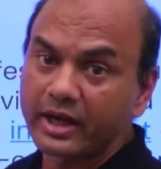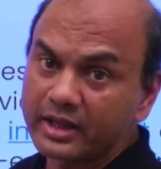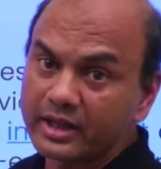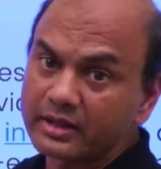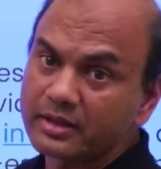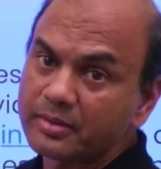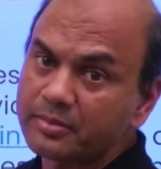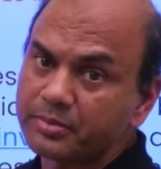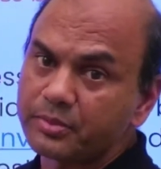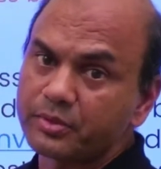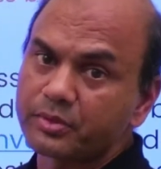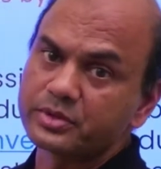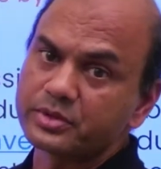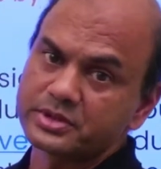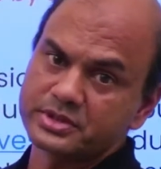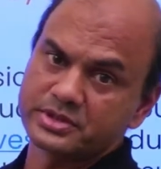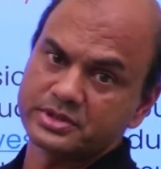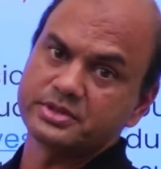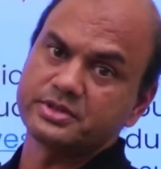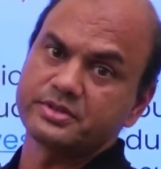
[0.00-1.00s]
the
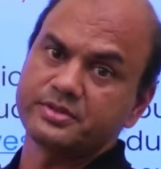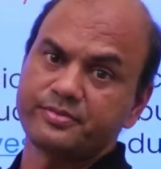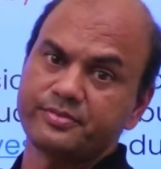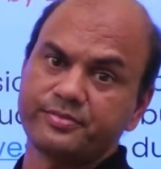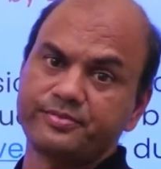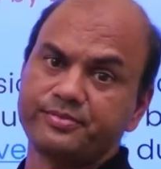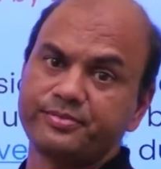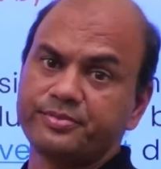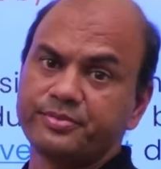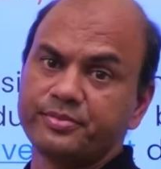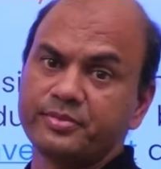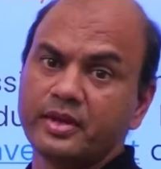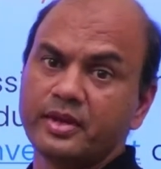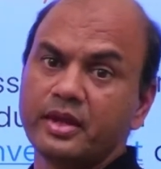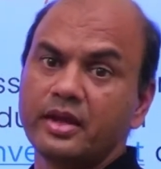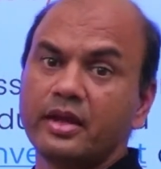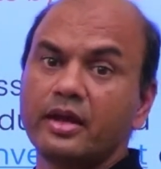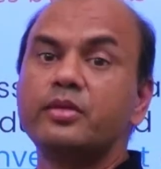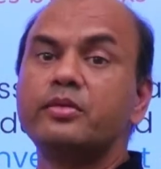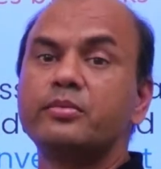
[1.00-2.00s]
ports,
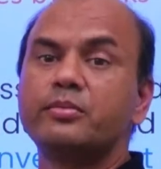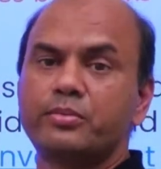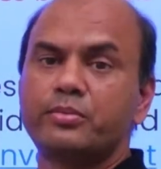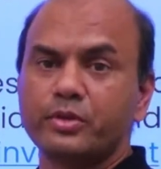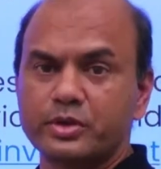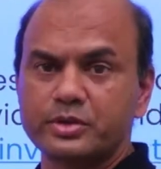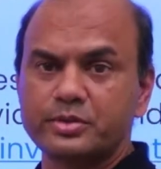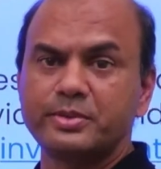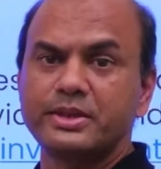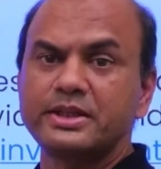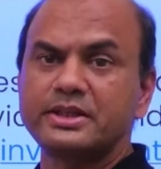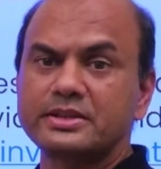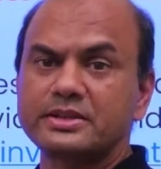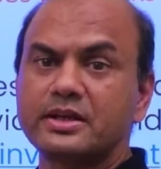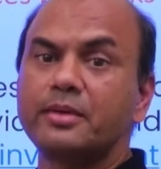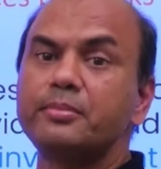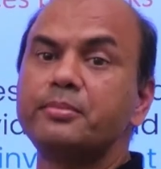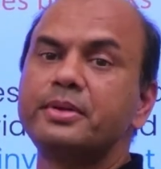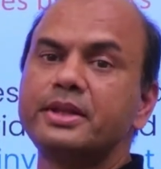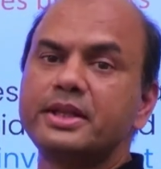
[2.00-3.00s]
and ports means
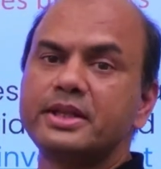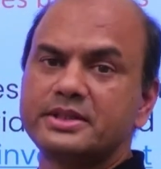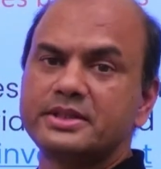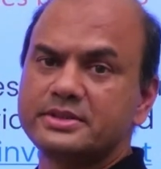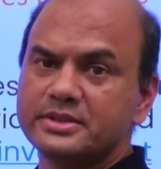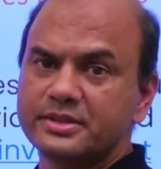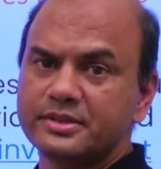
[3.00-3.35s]
companies.